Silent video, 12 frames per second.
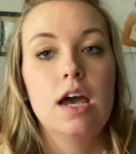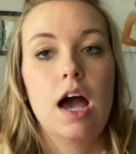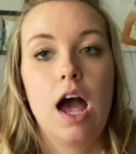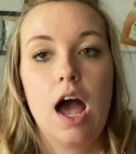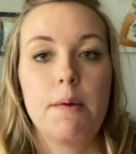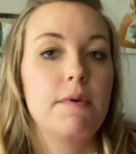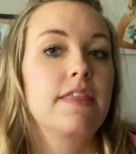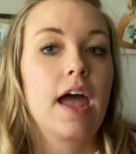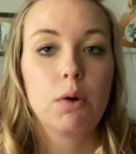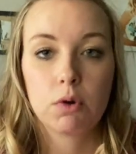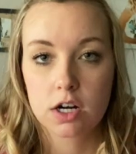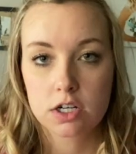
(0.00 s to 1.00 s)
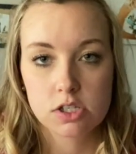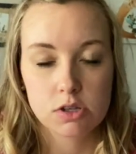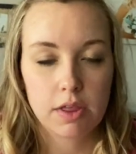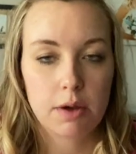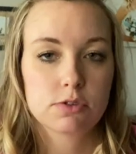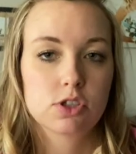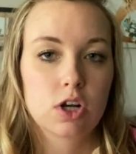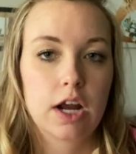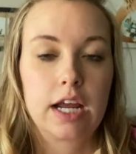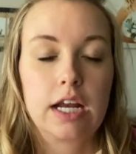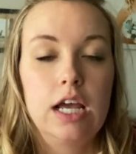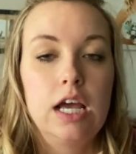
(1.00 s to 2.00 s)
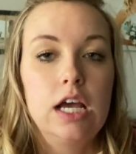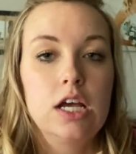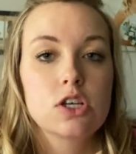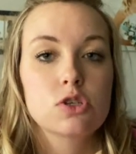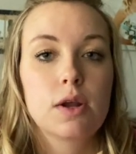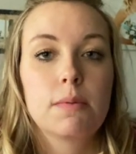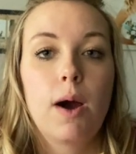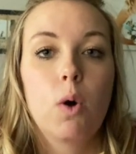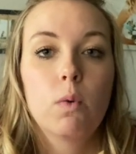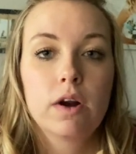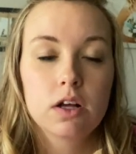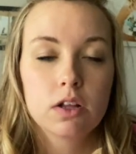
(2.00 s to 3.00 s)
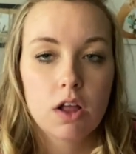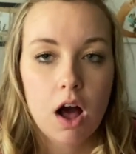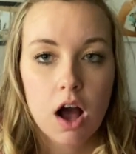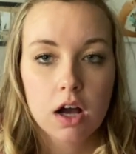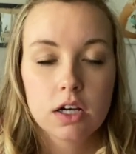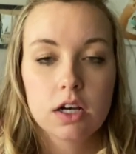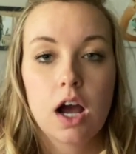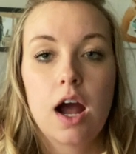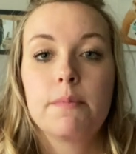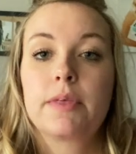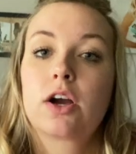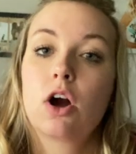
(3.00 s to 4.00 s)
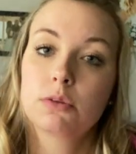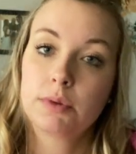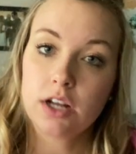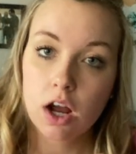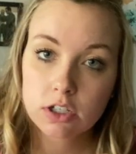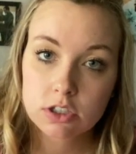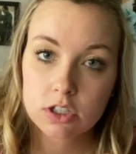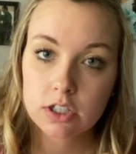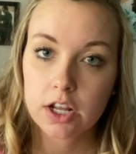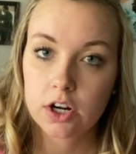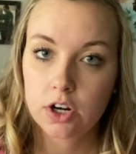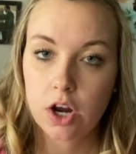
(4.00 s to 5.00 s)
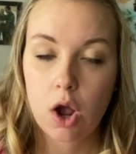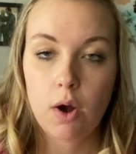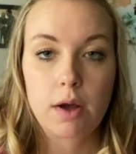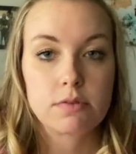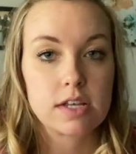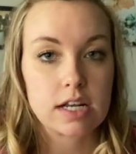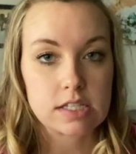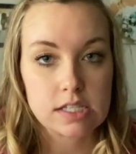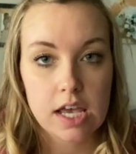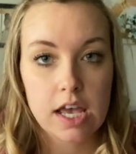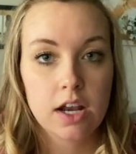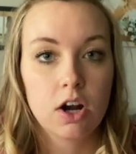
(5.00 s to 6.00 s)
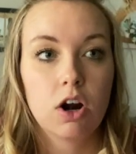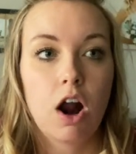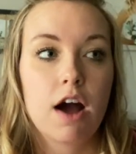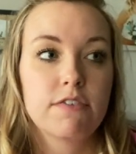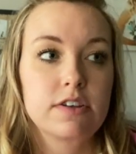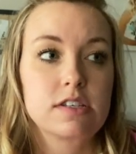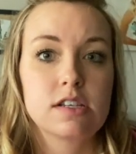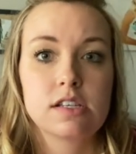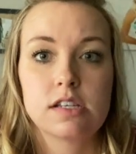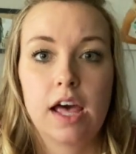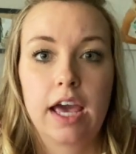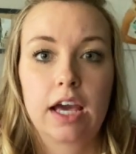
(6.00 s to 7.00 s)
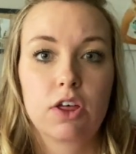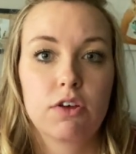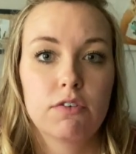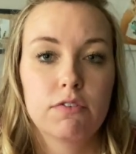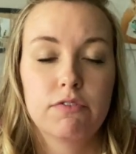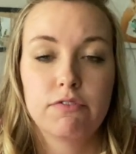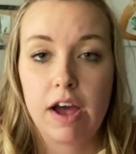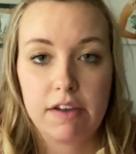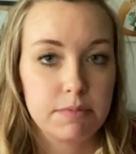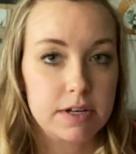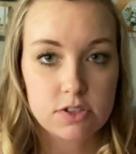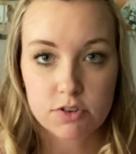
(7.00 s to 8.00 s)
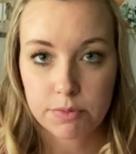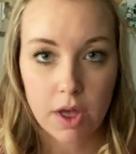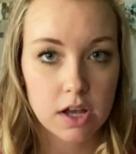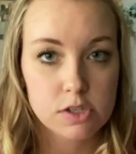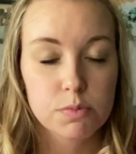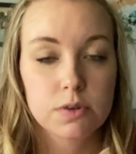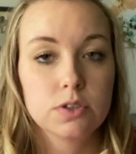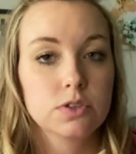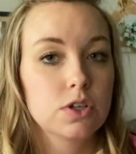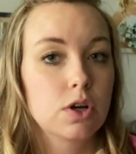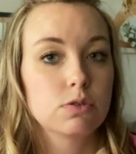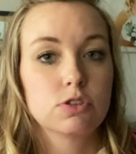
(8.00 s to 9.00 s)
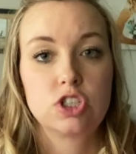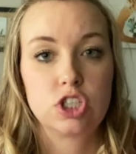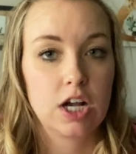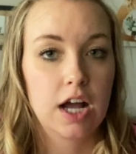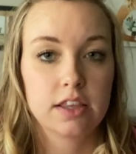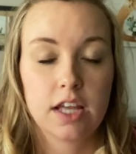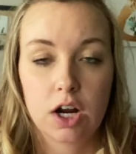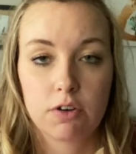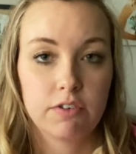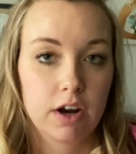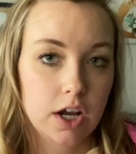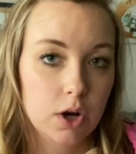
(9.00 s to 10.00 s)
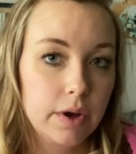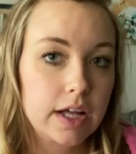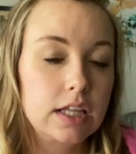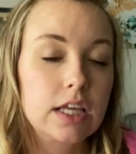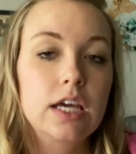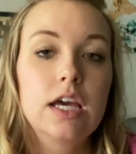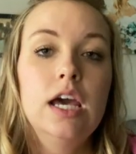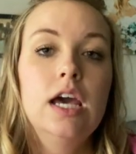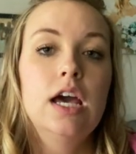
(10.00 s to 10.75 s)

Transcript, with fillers: Um, and that worked, so that was great. So at about one o'clock, um, they called my doctor, let her know I was at a ten. Her office is like five minutes from the hospital, so she got there very quickly.